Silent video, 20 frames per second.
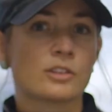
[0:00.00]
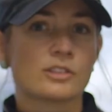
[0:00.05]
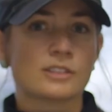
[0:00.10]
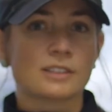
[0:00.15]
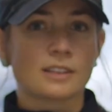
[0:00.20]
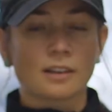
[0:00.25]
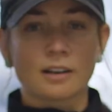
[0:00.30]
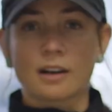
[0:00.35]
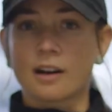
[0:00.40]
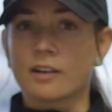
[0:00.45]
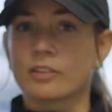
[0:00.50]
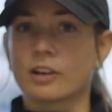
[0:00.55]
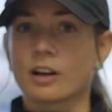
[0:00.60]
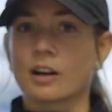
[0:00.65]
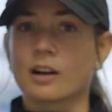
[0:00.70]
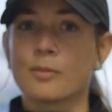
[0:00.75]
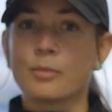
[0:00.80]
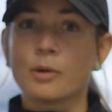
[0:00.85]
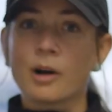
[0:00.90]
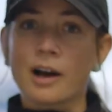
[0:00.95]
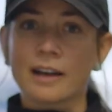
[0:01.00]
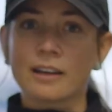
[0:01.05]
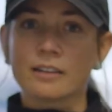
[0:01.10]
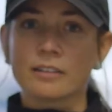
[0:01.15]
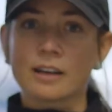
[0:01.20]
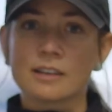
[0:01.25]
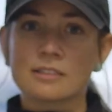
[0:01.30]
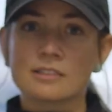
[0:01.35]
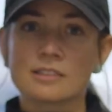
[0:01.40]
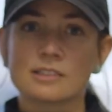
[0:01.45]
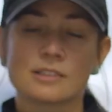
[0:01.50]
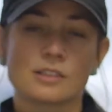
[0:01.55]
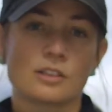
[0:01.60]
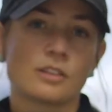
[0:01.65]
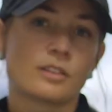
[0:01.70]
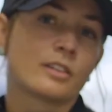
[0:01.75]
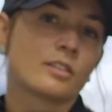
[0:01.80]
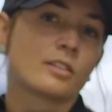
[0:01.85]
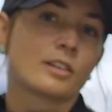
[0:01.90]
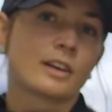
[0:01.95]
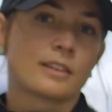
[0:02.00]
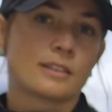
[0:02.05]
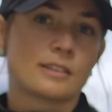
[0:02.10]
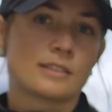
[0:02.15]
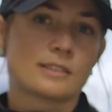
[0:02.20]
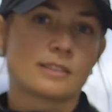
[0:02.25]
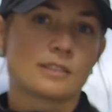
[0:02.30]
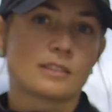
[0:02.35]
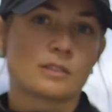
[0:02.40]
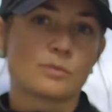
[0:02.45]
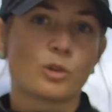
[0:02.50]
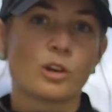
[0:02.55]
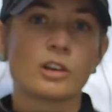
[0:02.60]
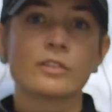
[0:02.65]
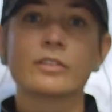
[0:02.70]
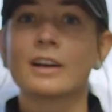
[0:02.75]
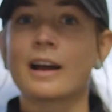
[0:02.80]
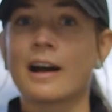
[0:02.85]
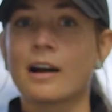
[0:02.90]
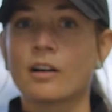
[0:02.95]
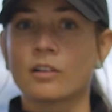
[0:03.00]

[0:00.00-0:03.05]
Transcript: we're just going to cover a couple highlights so you can look at this as more of an